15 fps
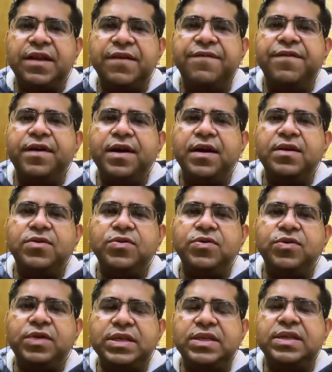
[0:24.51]
difficult
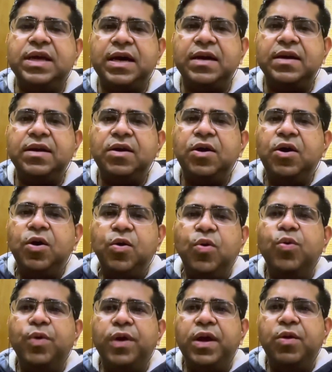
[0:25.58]
to decide
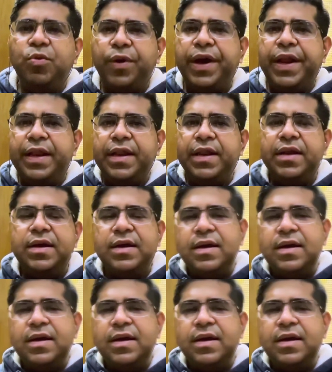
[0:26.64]
who will win.